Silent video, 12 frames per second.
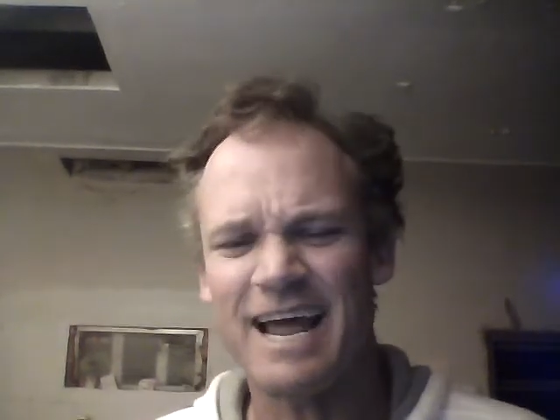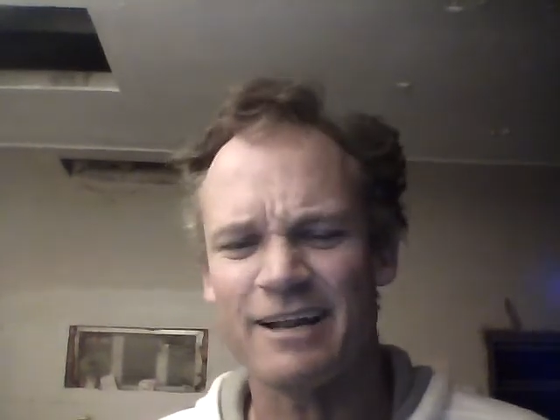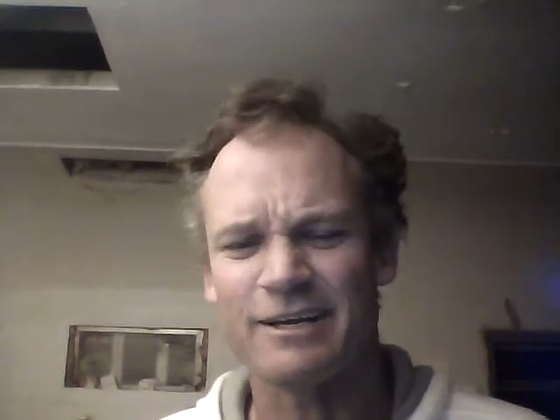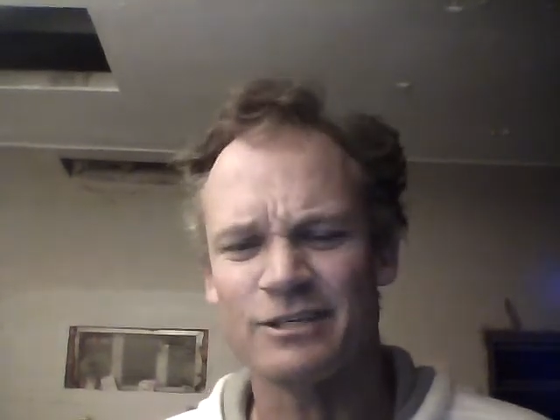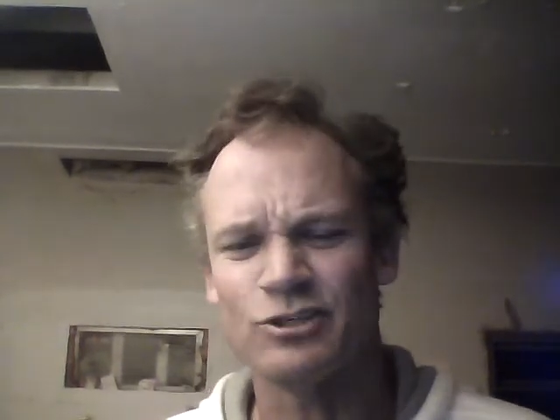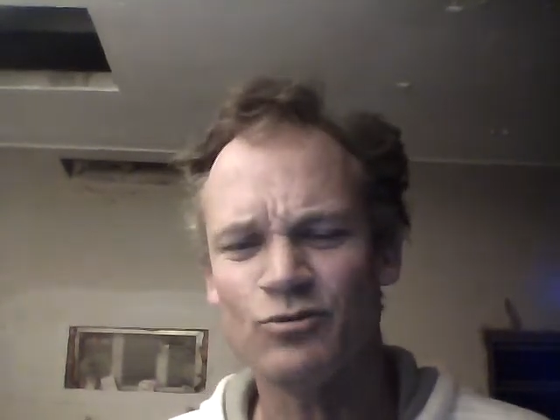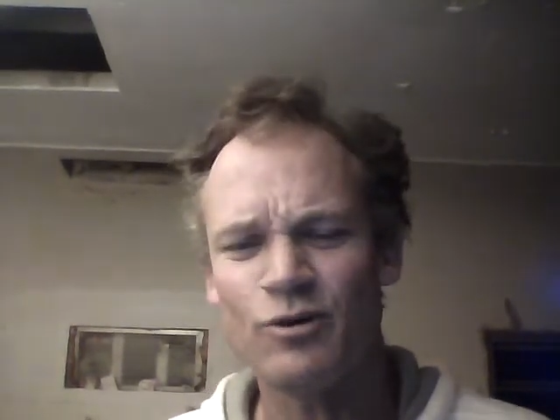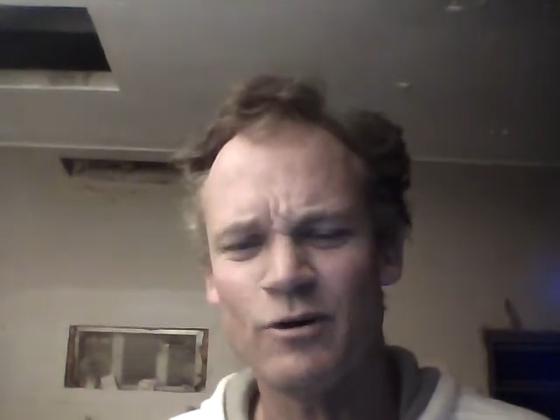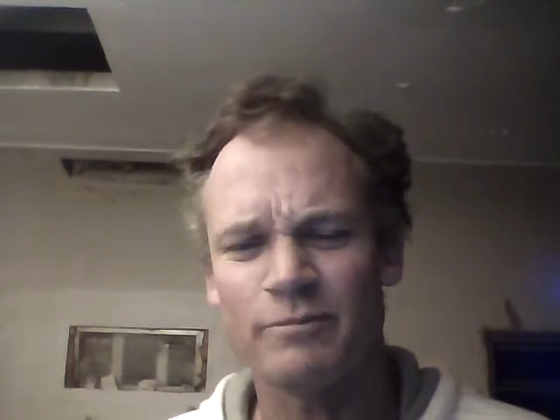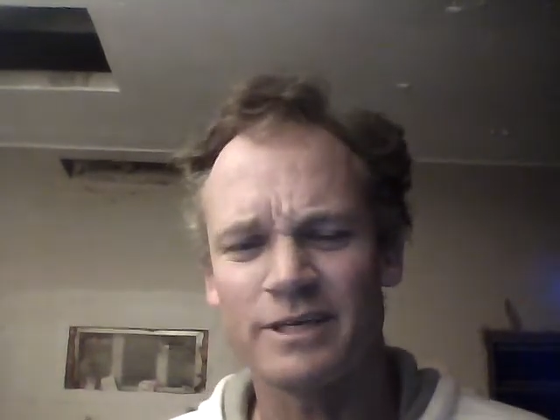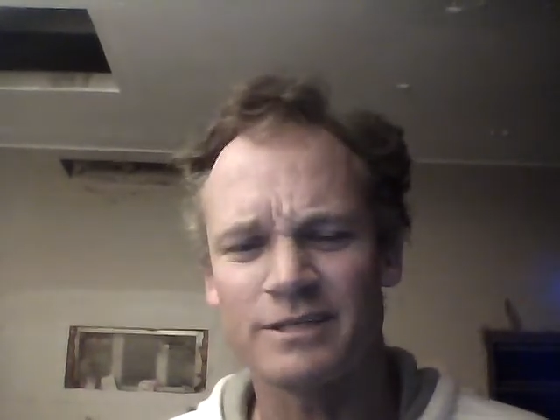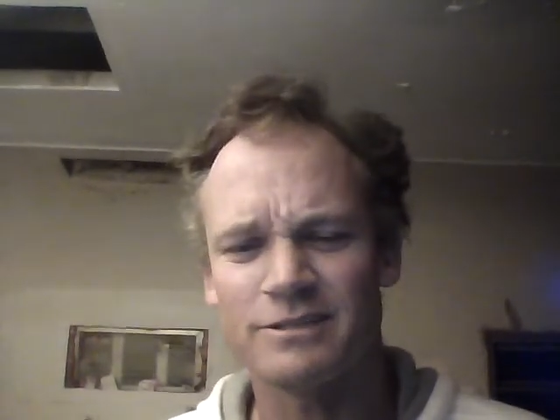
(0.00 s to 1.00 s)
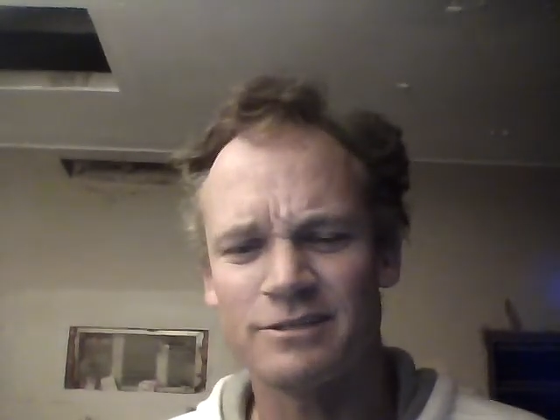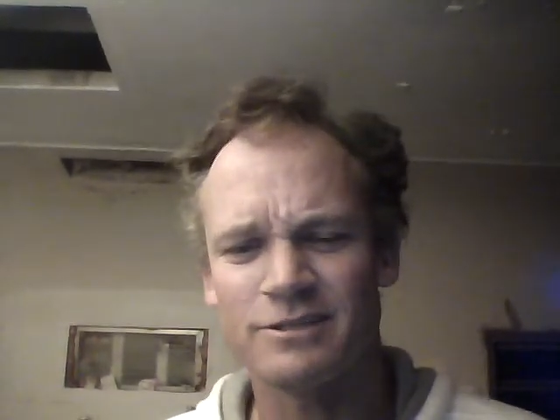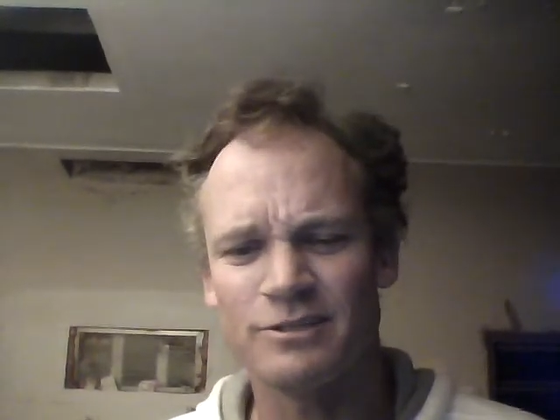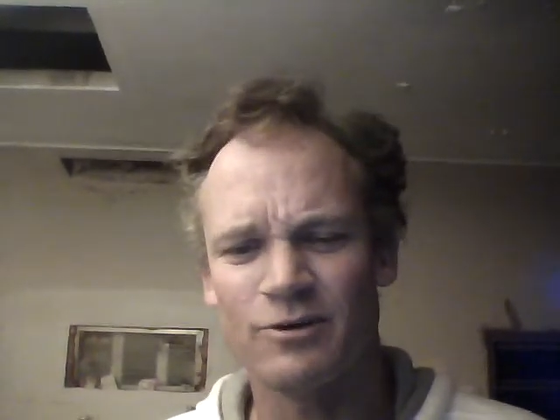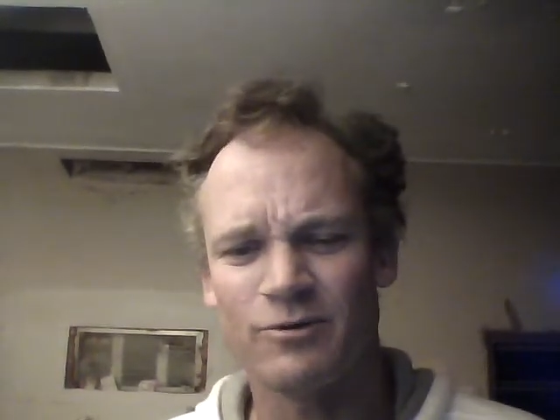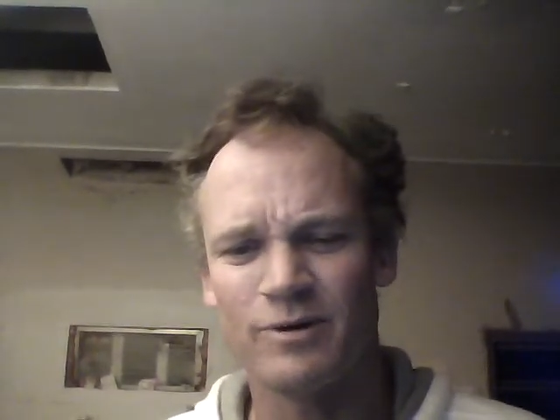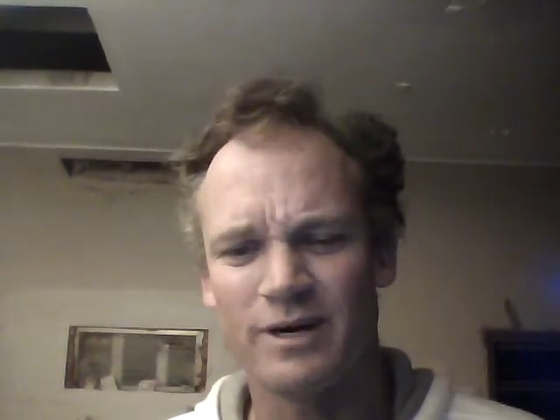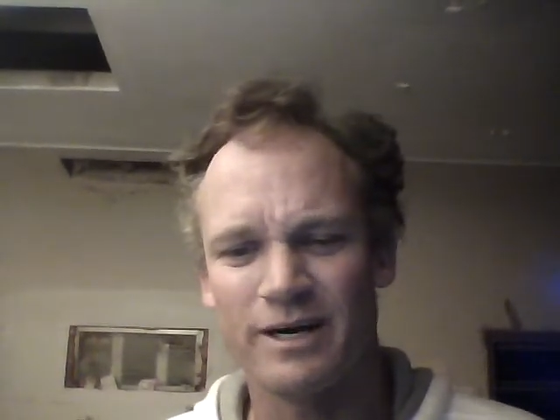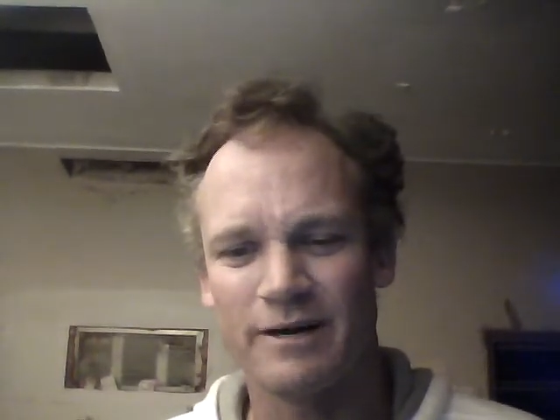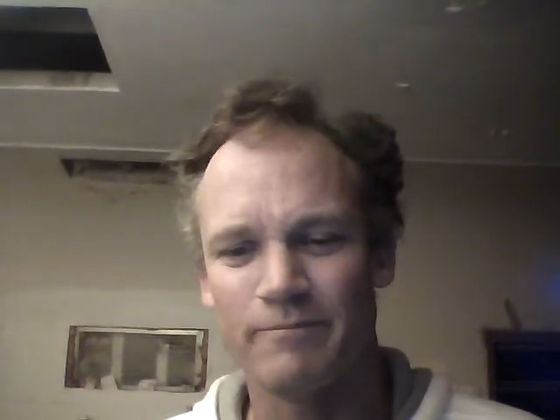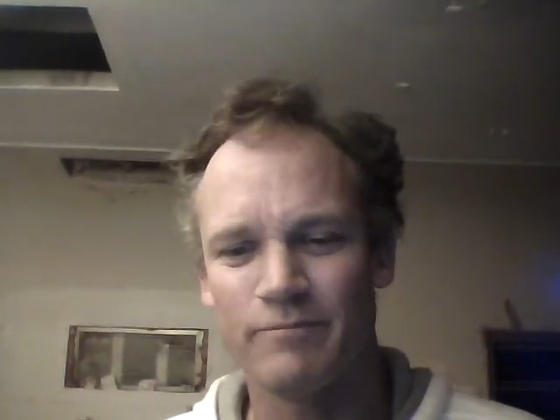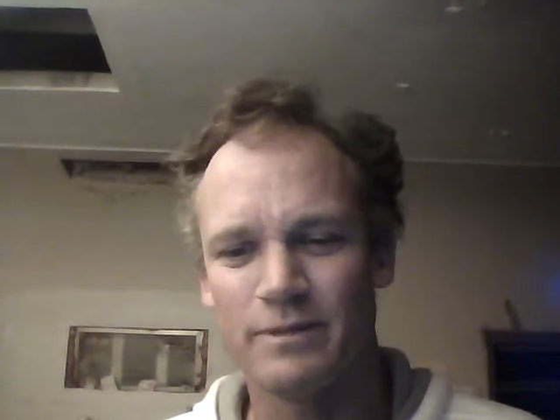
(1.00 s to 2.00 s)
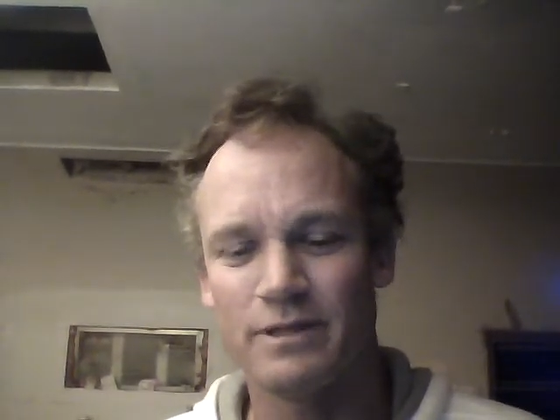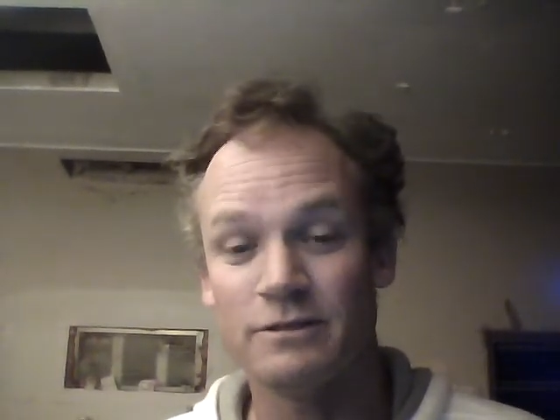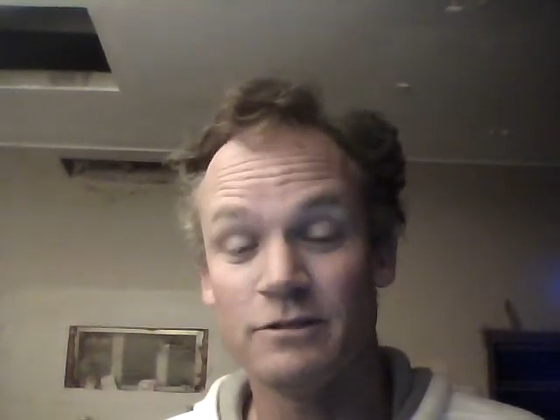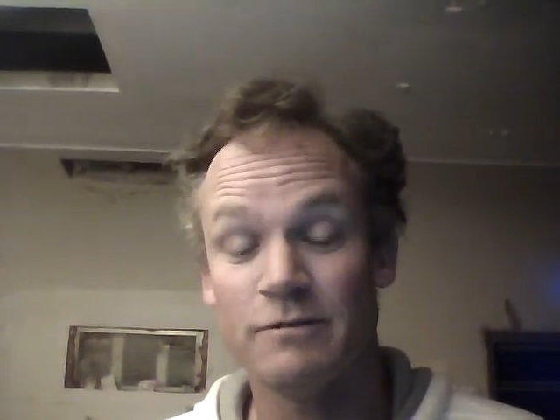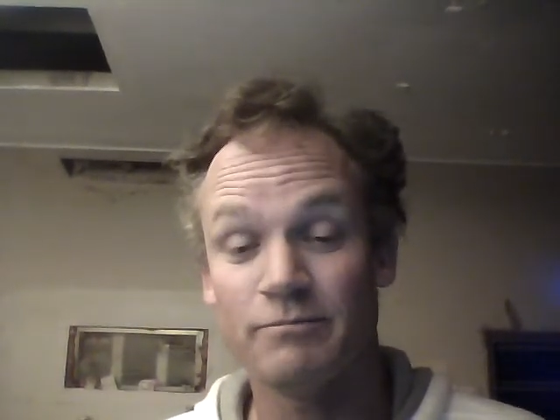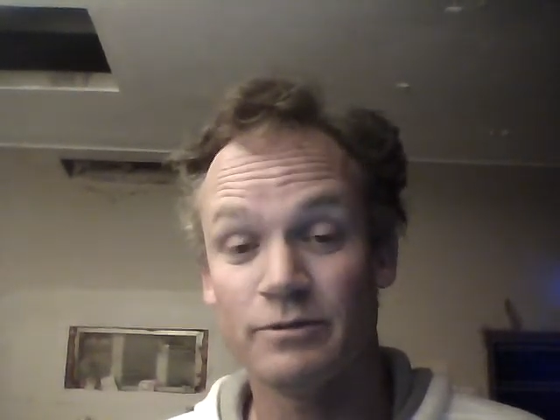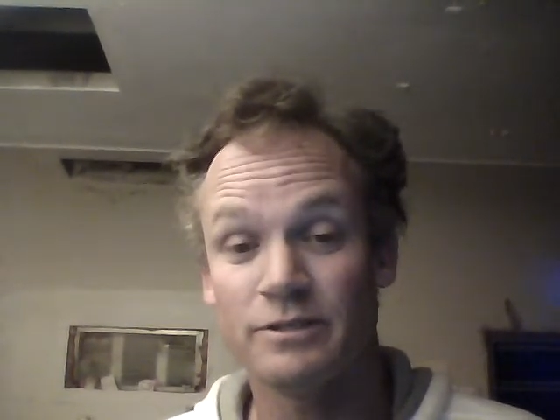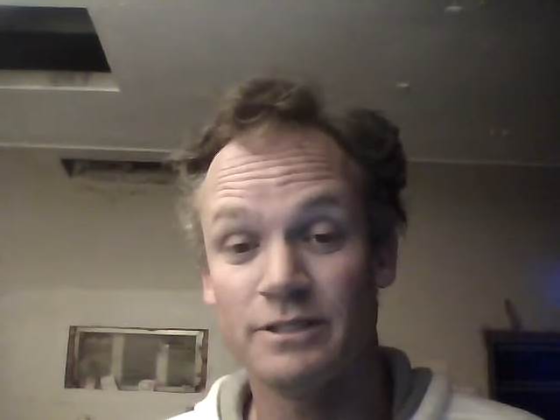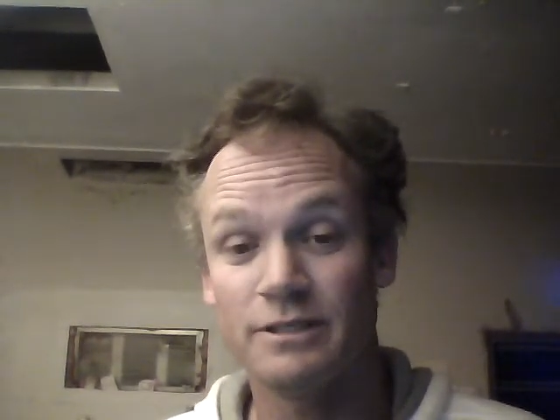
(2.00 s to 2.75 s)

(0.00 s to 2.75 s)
out of control because there's no uh, no